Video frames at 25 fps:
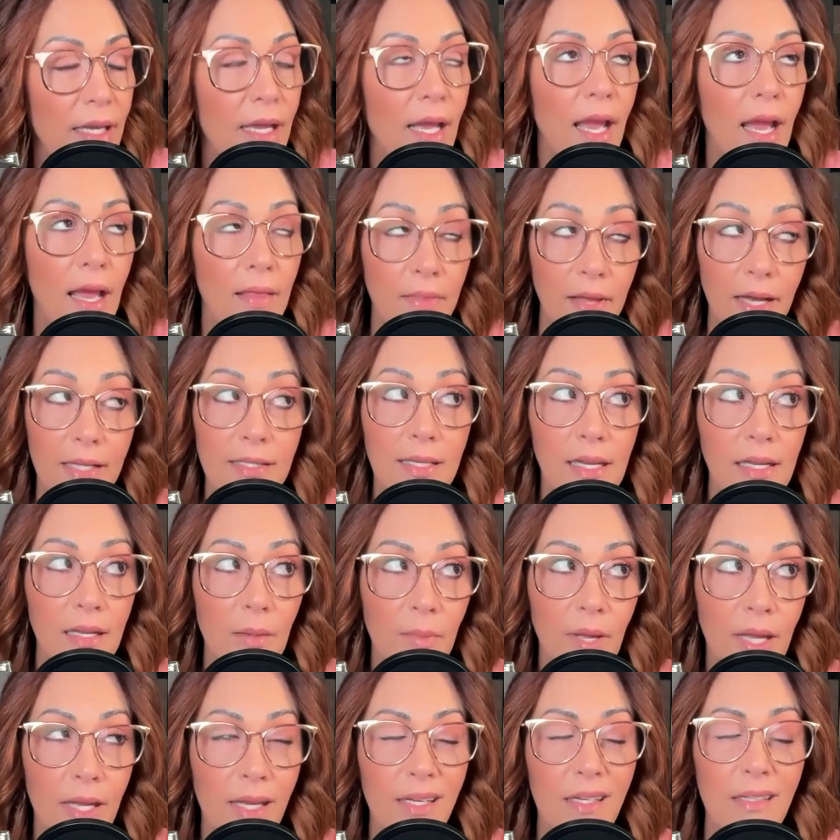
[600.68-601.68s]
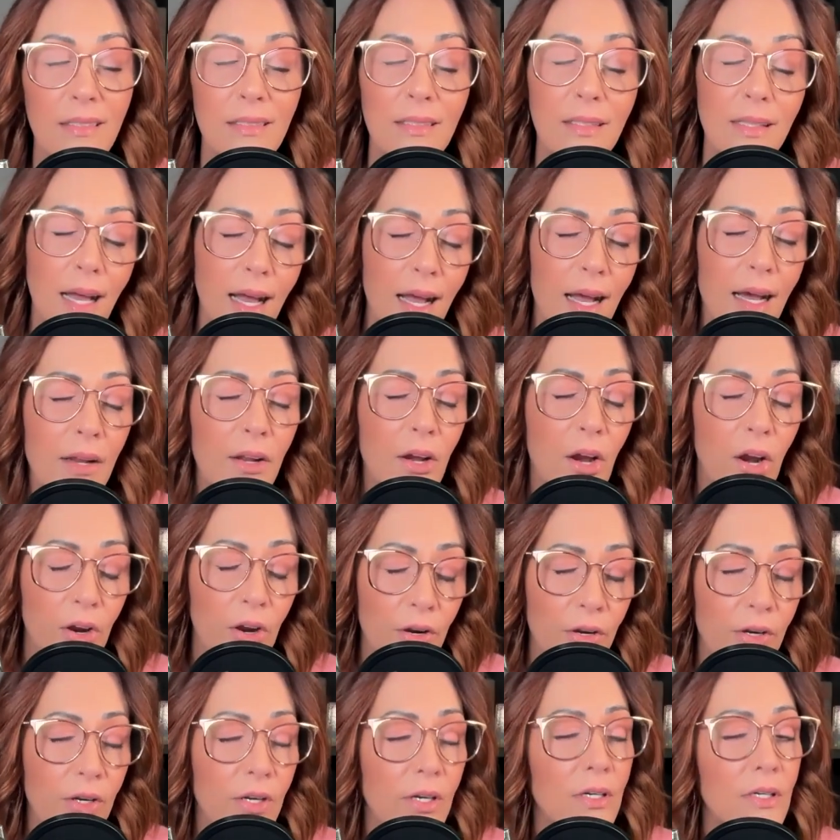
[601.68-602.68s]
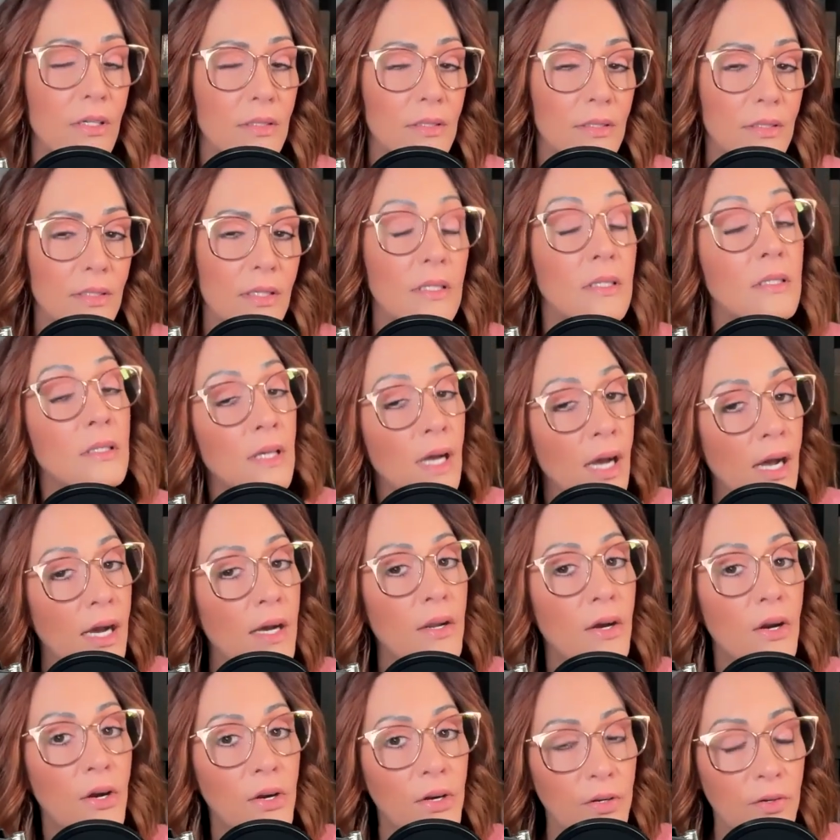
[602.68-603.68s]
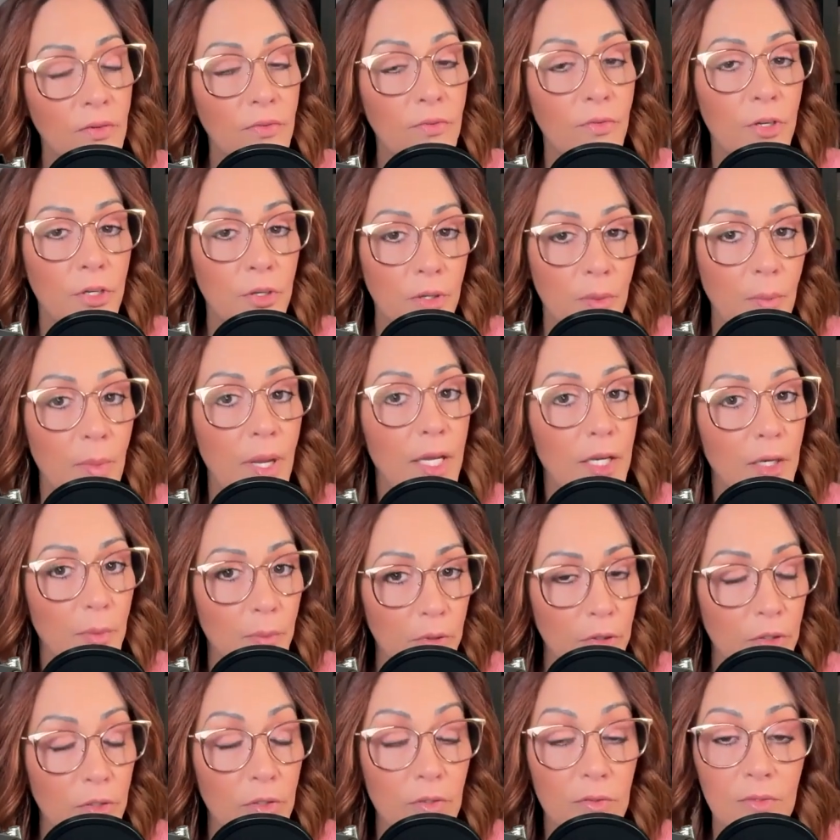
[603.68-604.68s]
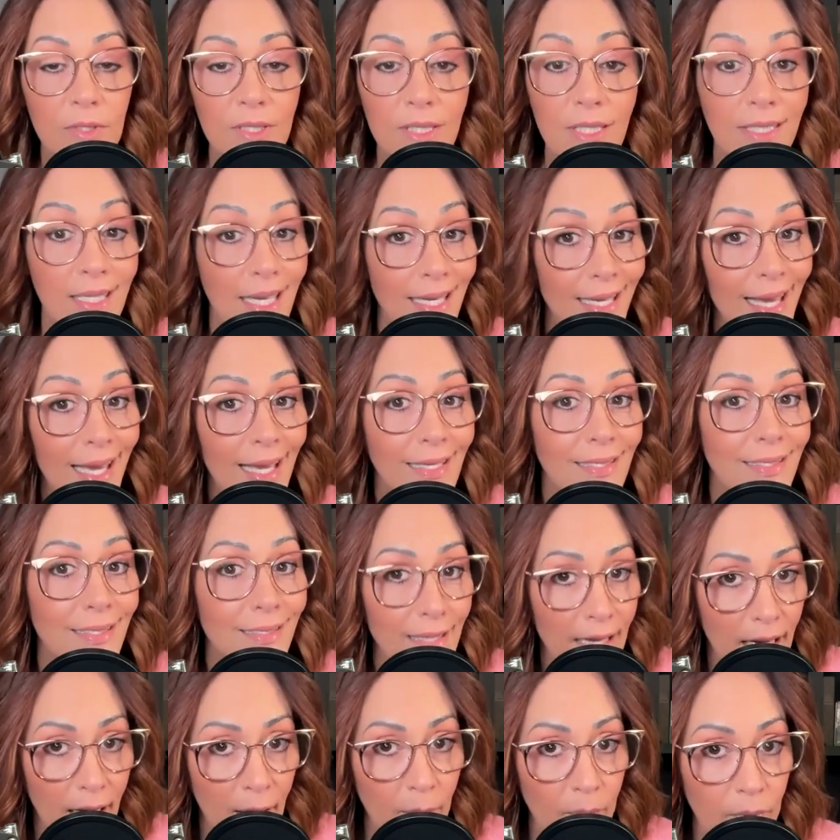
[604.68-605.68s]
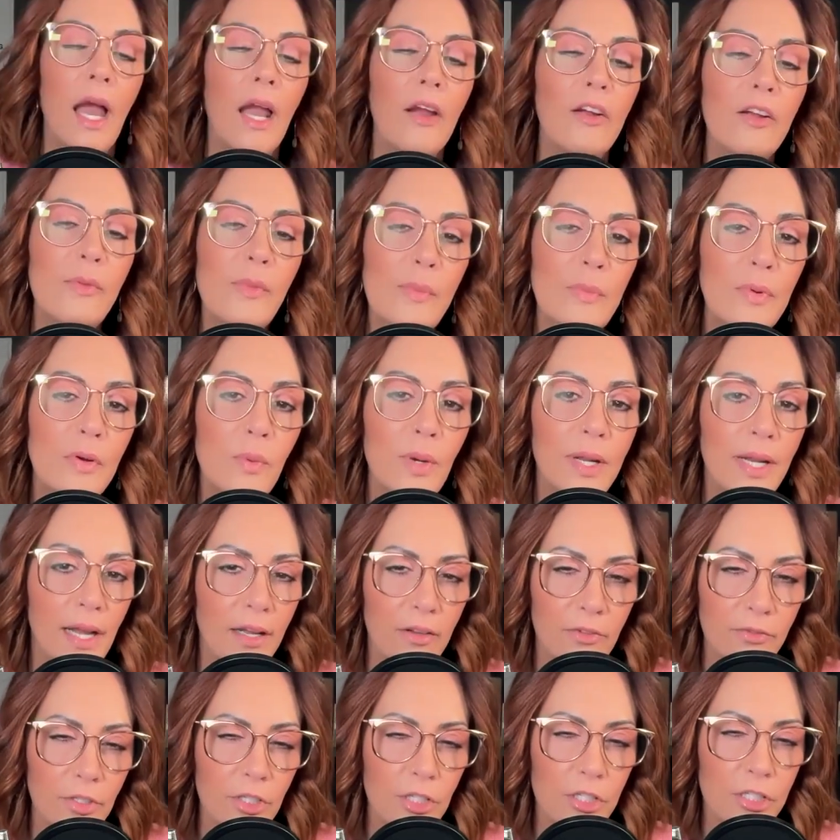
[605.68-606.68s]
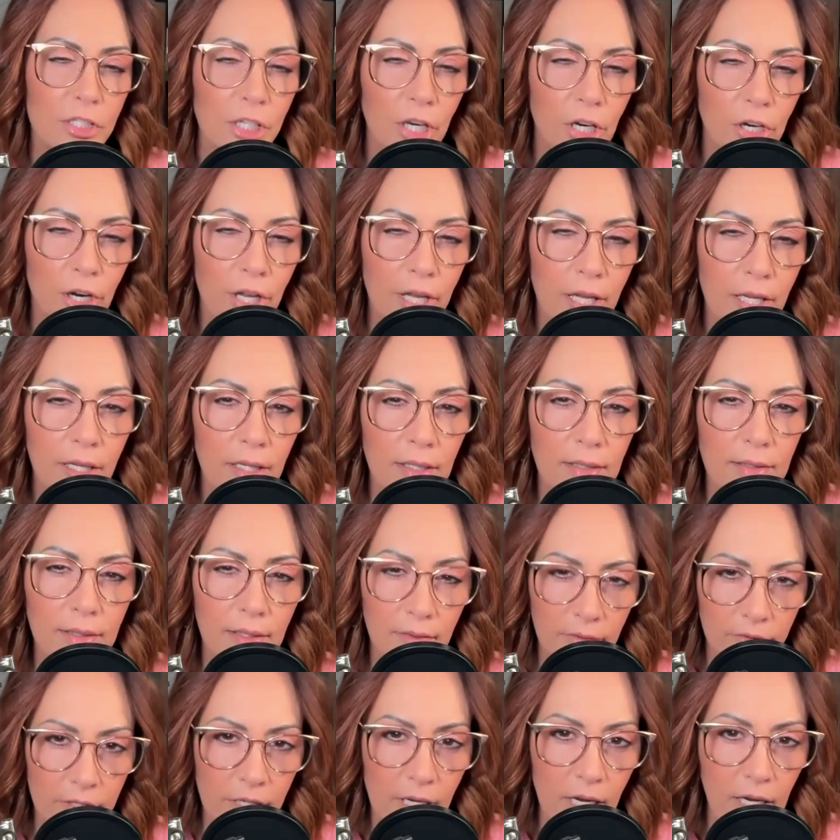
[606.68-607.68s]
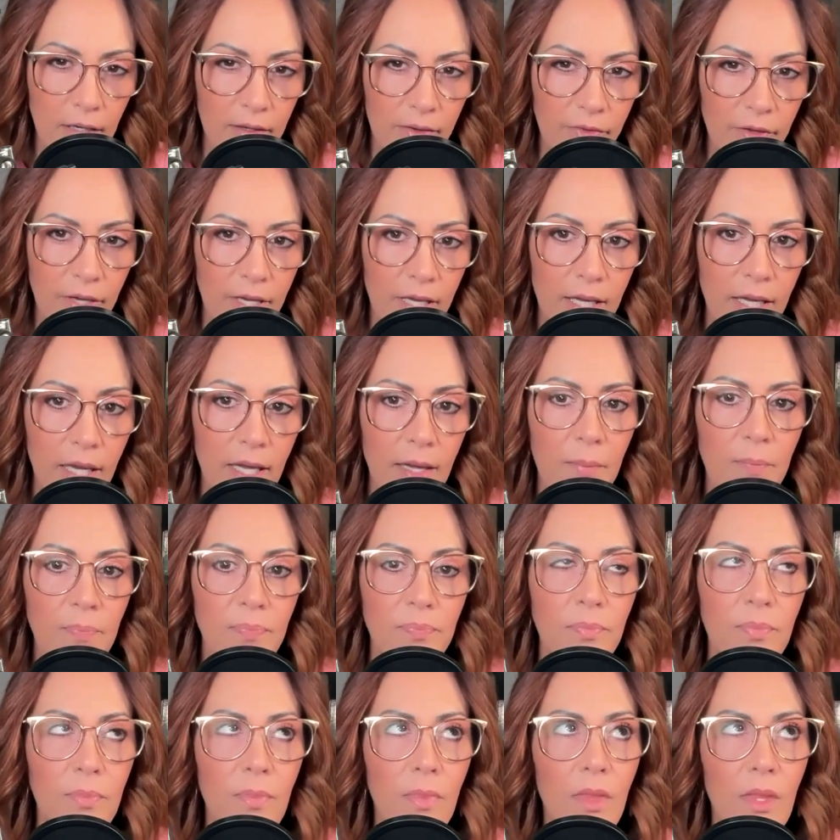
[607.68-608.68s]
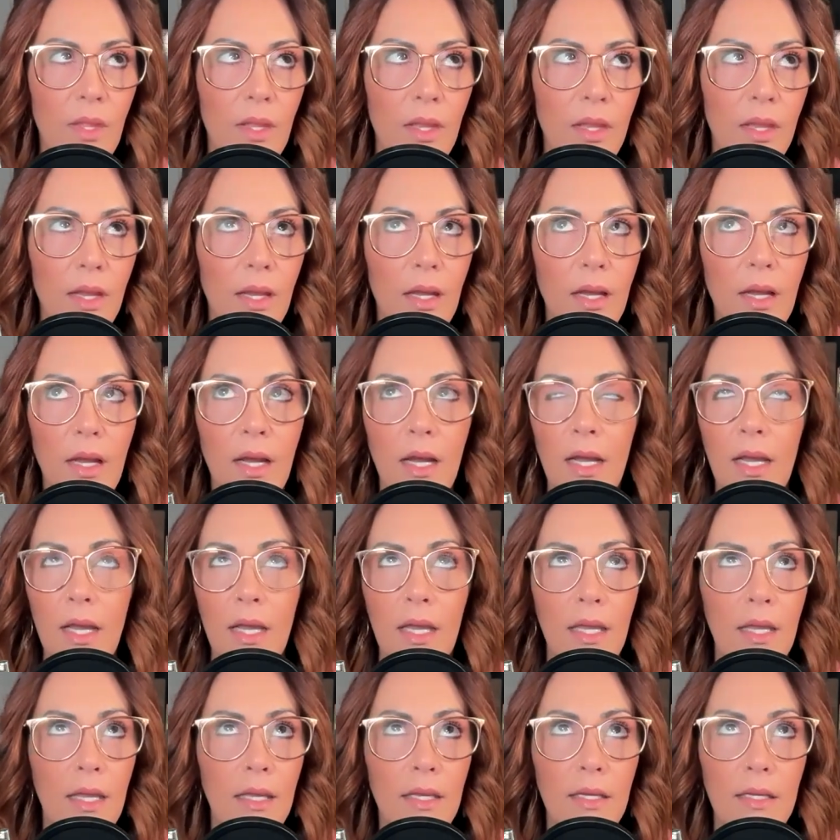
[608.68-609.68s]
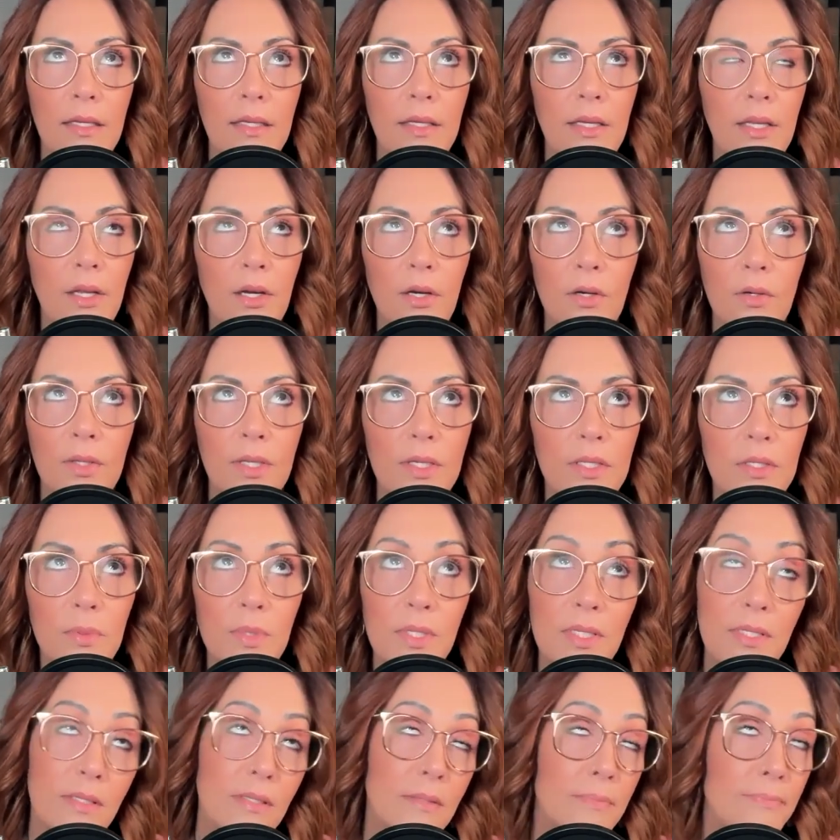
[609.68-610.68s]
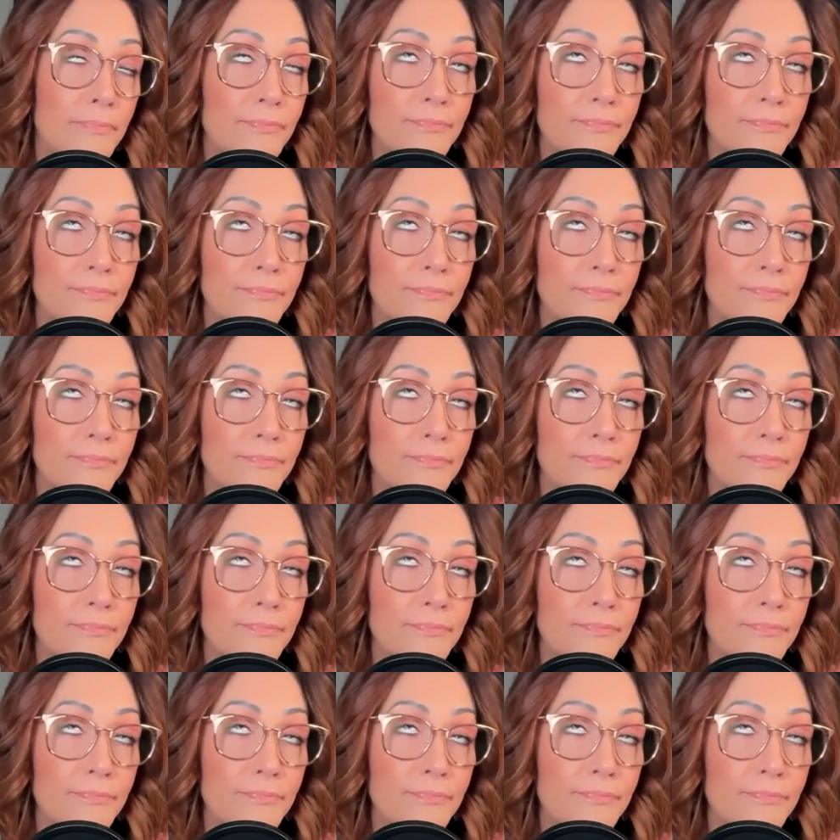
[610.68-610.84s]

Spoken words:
And that's going to make it a lot harder for you to make a move, to take a step. I remember when I first started in photography, this was